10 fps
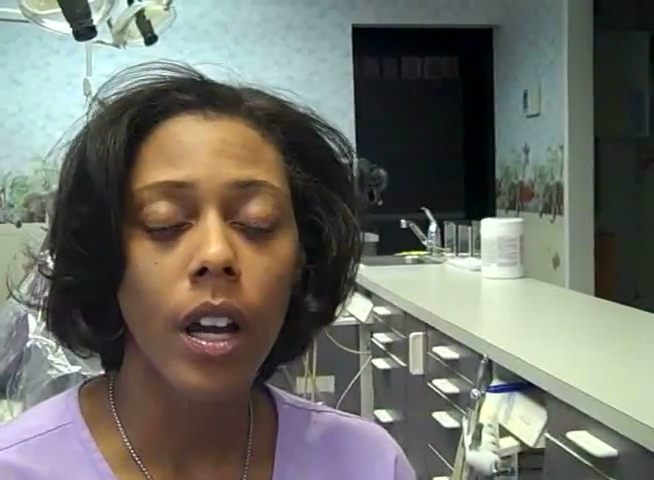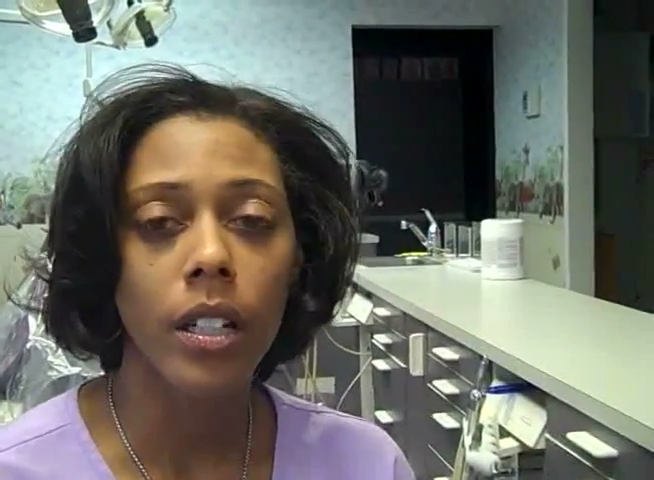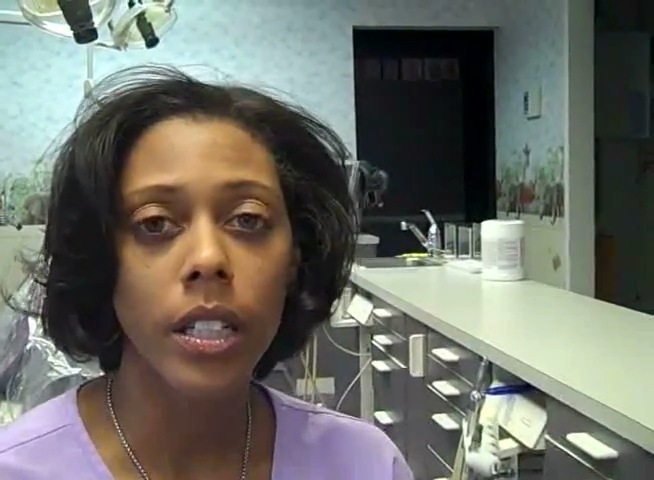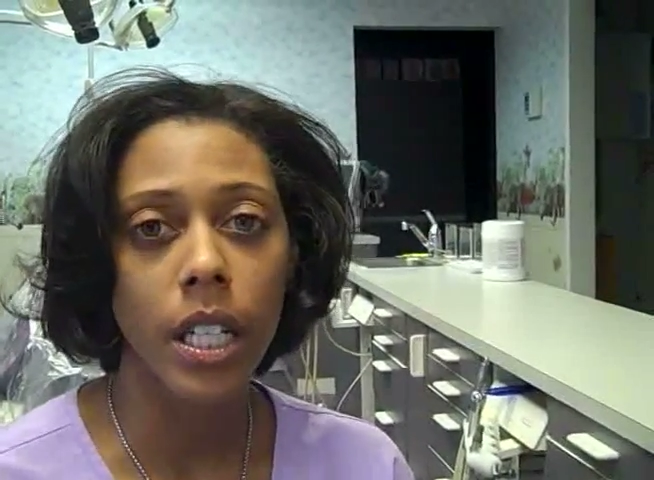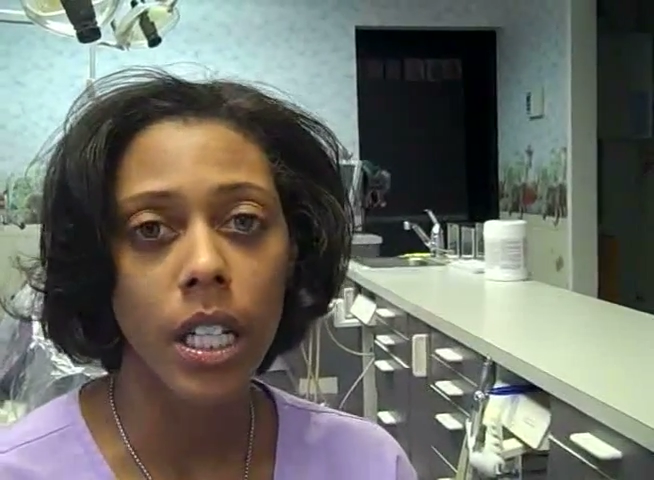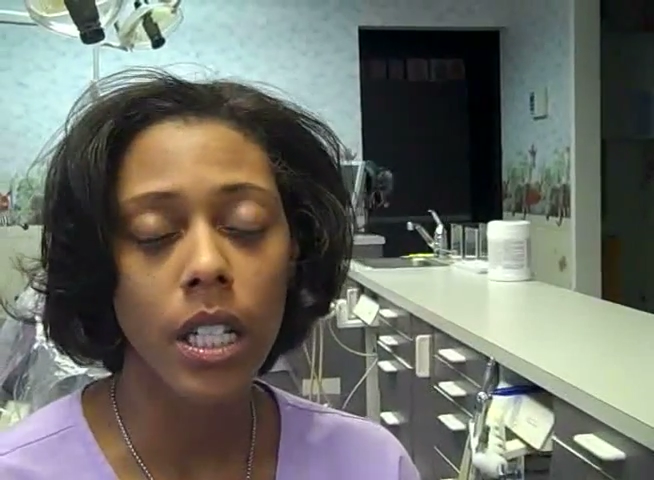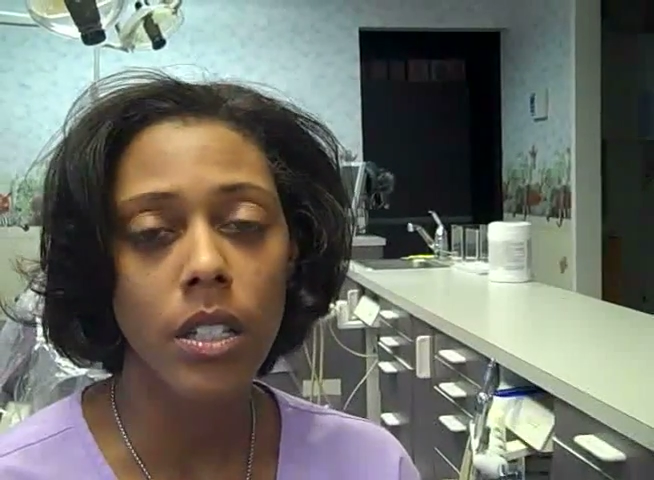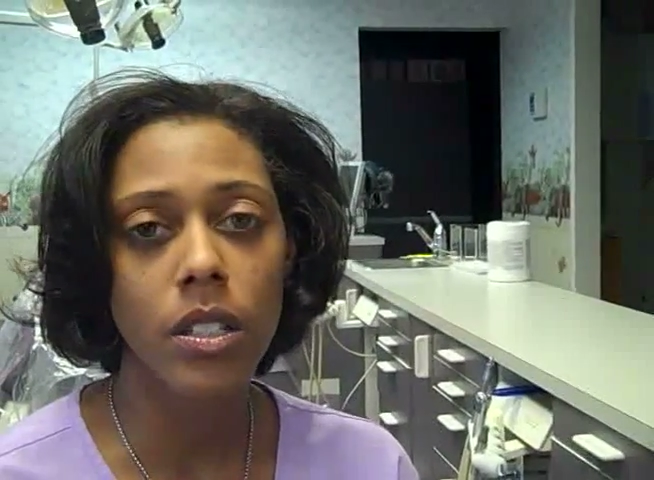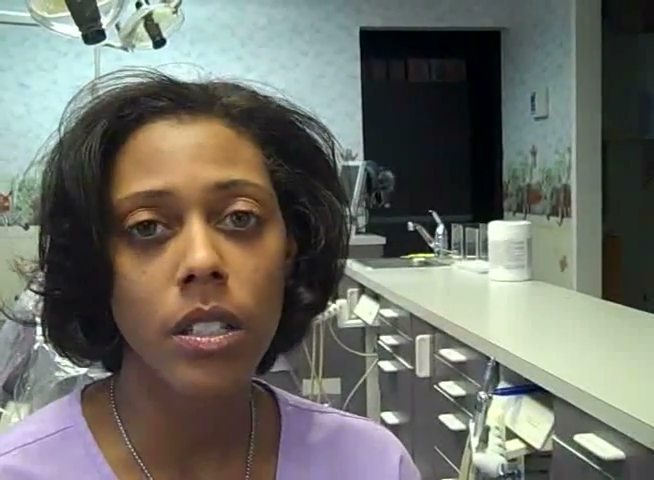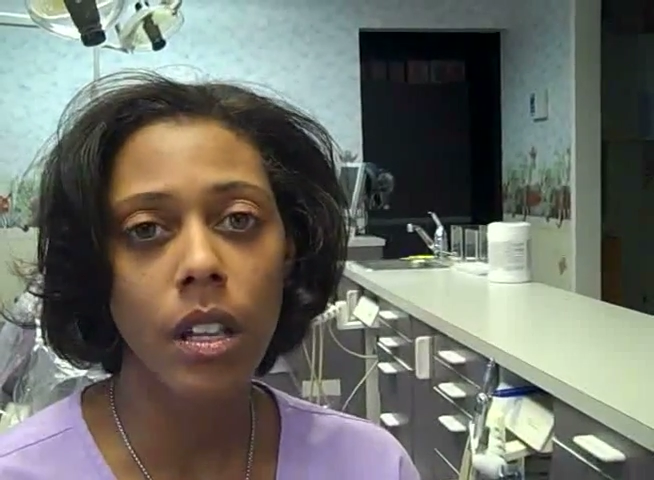
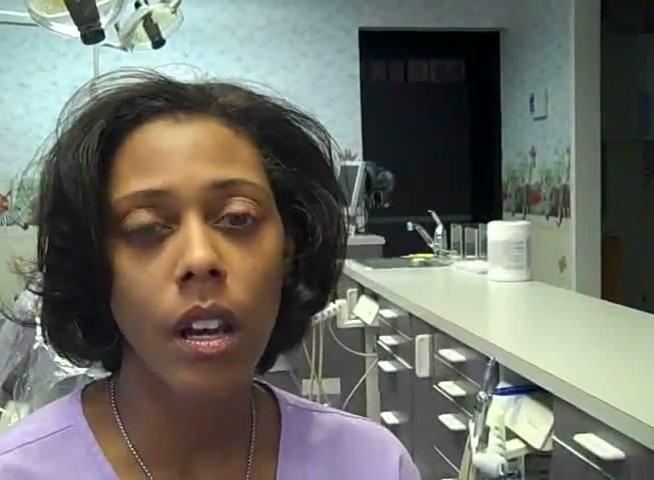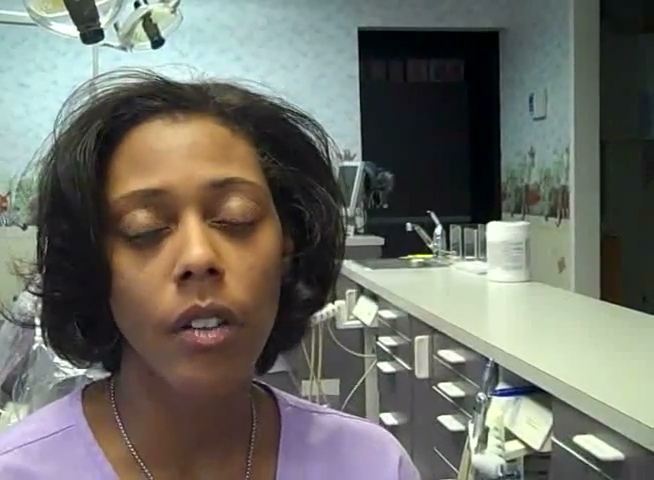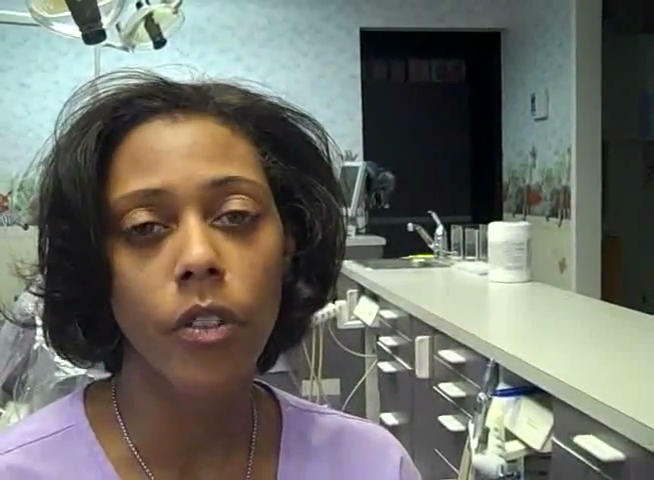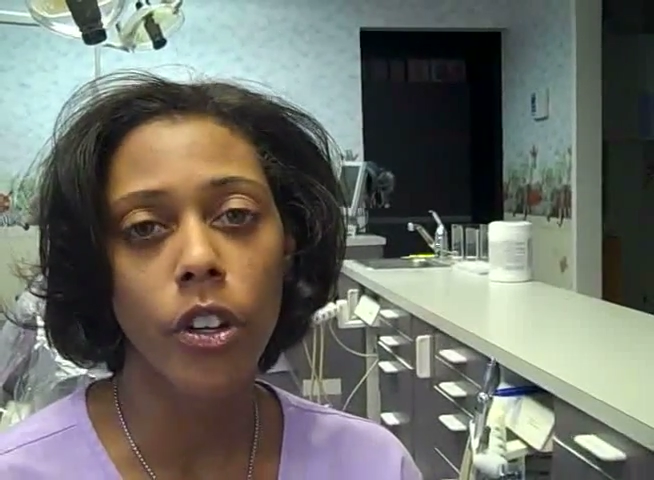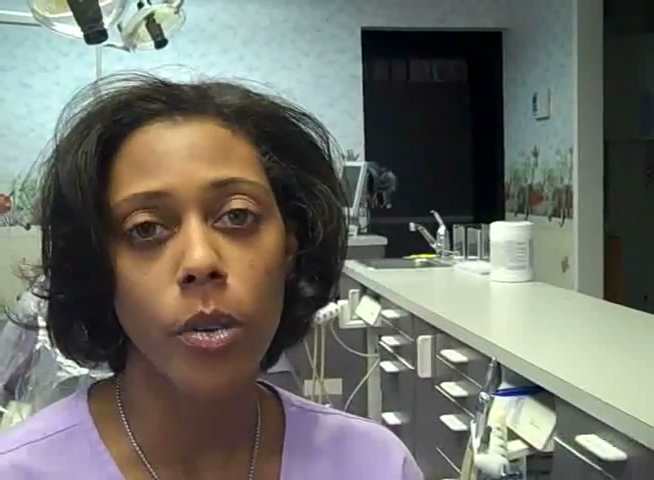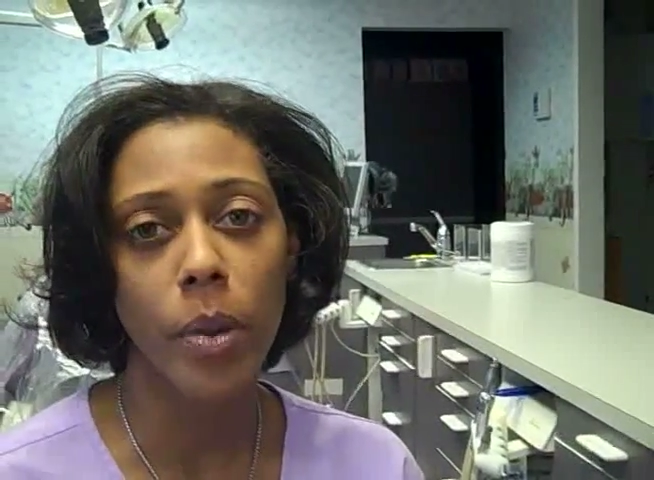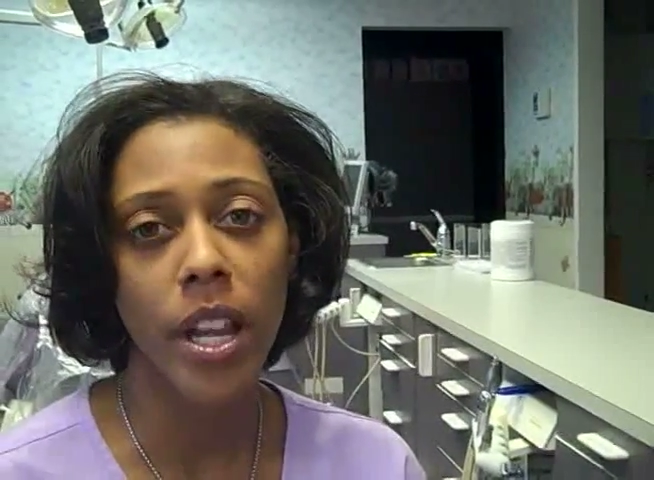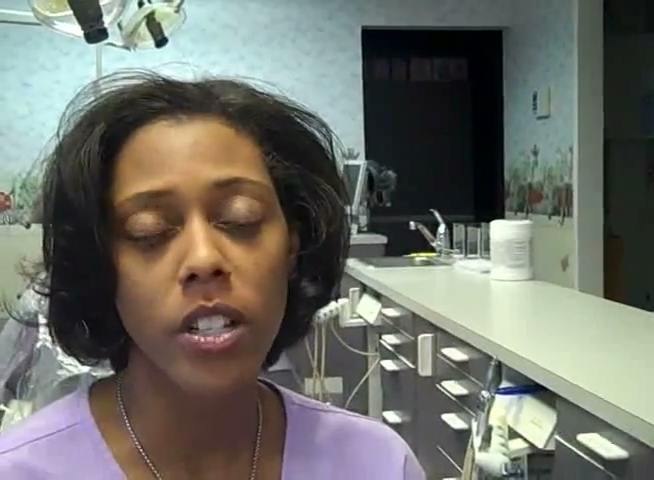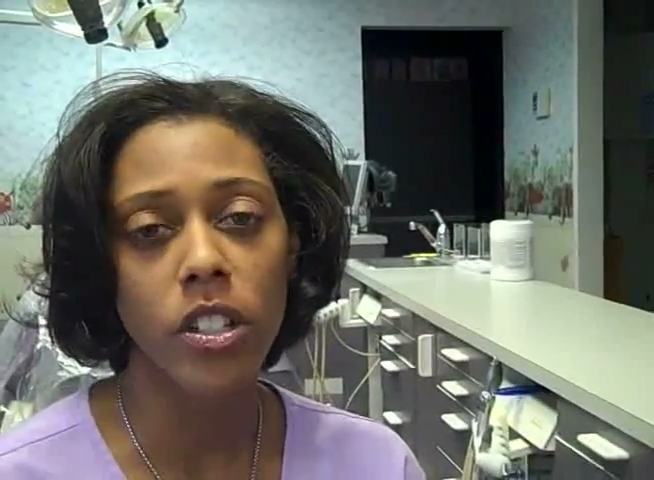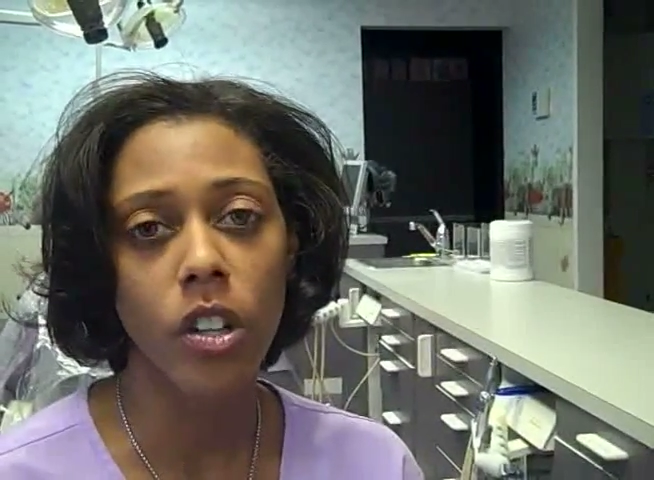needs for your patients,